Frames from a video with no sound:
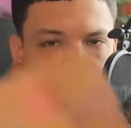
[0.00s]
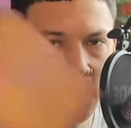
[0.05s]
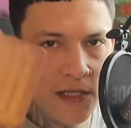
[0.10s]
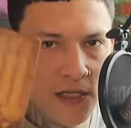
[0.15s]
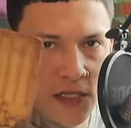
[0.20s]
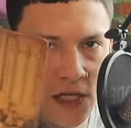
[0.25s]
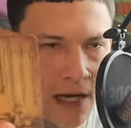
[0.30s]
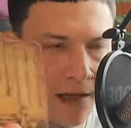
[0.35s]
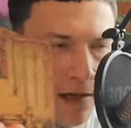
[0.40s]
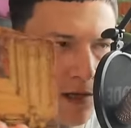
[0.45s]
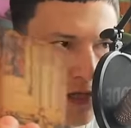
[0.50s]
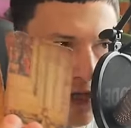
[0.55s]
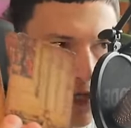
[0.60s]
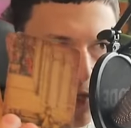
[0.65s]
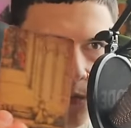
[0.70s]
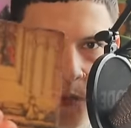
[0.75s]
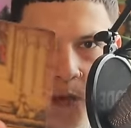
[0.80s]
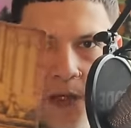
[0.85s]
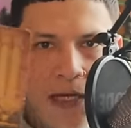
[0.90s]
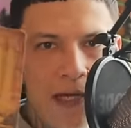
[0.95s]
The challenge
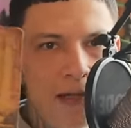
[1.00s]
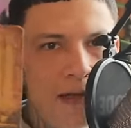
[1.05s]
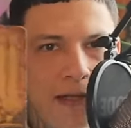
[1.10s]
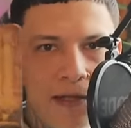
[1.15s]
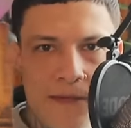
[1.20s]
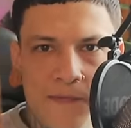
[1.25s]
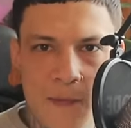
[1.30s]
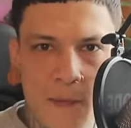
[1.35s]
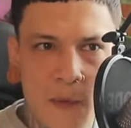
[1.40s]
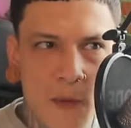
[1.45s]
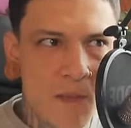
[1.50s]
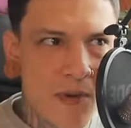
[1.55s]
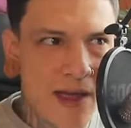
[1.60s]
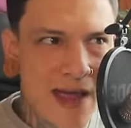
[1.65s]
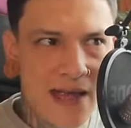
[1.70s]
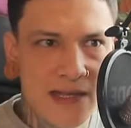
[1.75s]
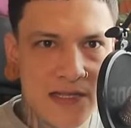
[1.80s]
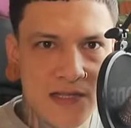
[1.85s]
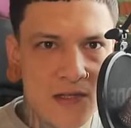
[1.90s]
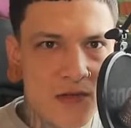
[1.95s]
is we're healing from the
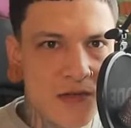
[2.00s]
past.